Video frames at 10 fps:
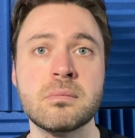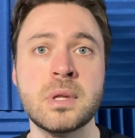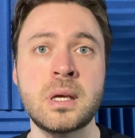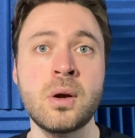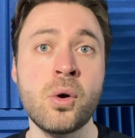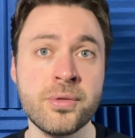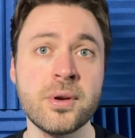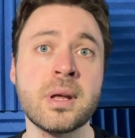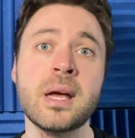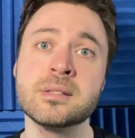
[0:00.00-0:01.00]
the
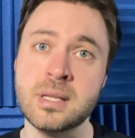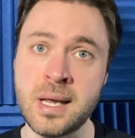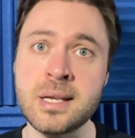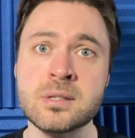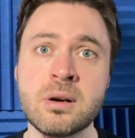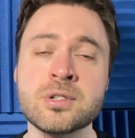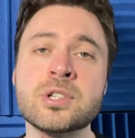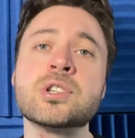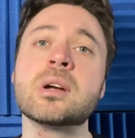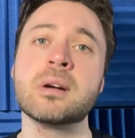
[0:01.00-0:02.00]
author gets the next
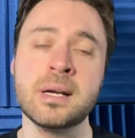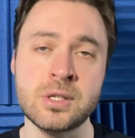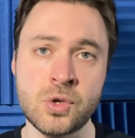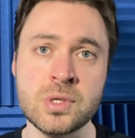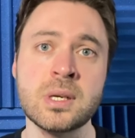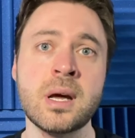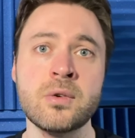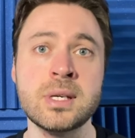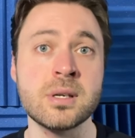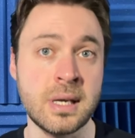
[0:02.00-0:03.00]
largest share and you as the
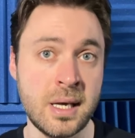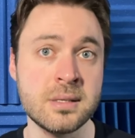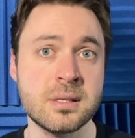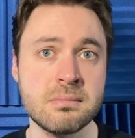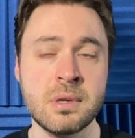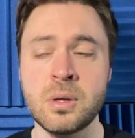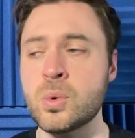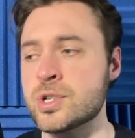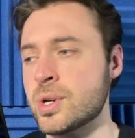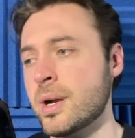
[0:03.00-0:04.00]
narrator gets the
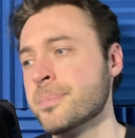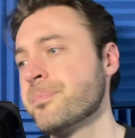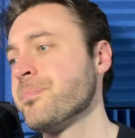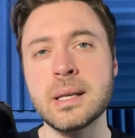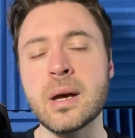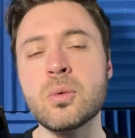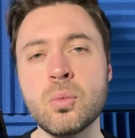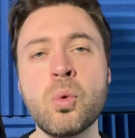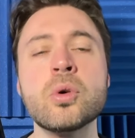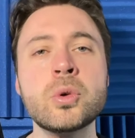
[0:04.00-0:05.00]
lowest share. Now,
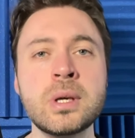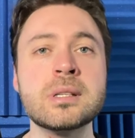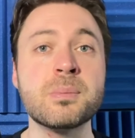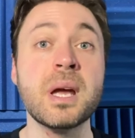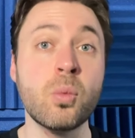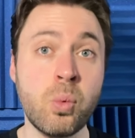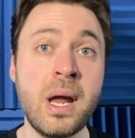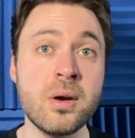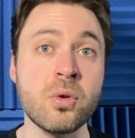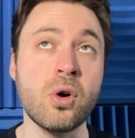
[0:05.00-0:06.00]
what you need to be
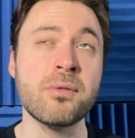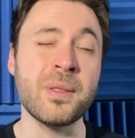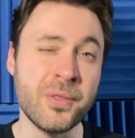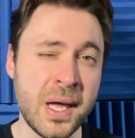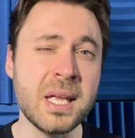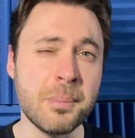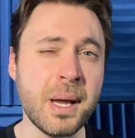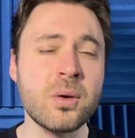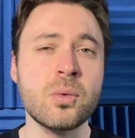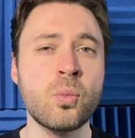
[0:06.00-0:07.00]
aware of and think
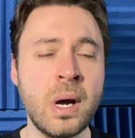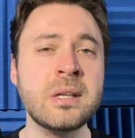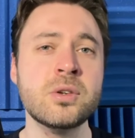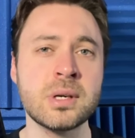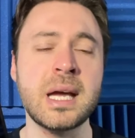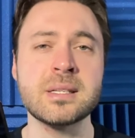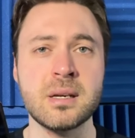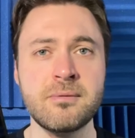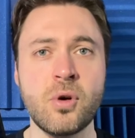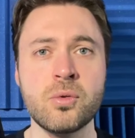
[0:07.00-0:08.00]
about when you're getting
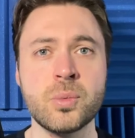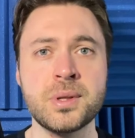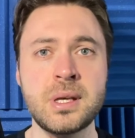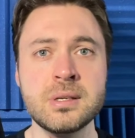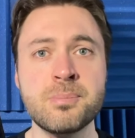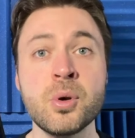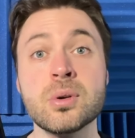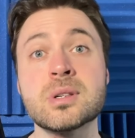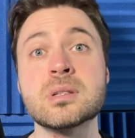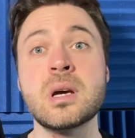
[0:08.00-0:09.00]
involved with these
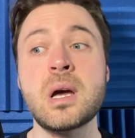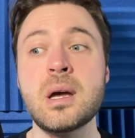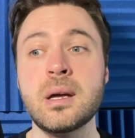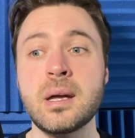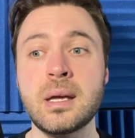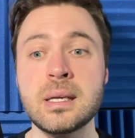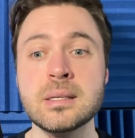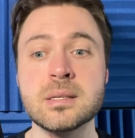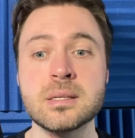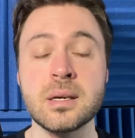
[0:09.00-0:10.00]
books
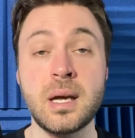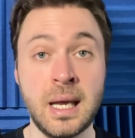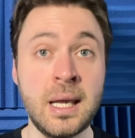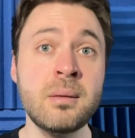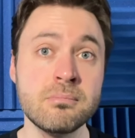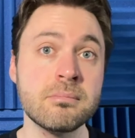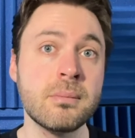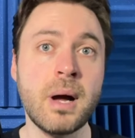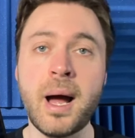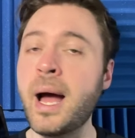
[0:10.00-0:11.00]
is A,
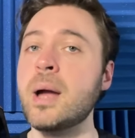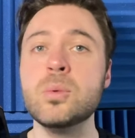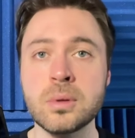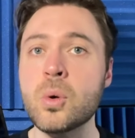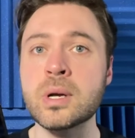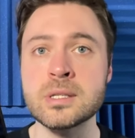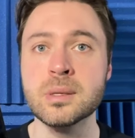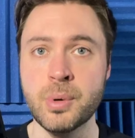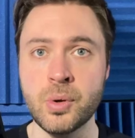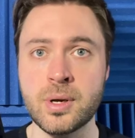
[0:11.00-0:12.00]
how long is
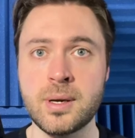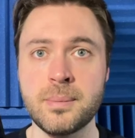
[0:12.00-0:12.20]
the book?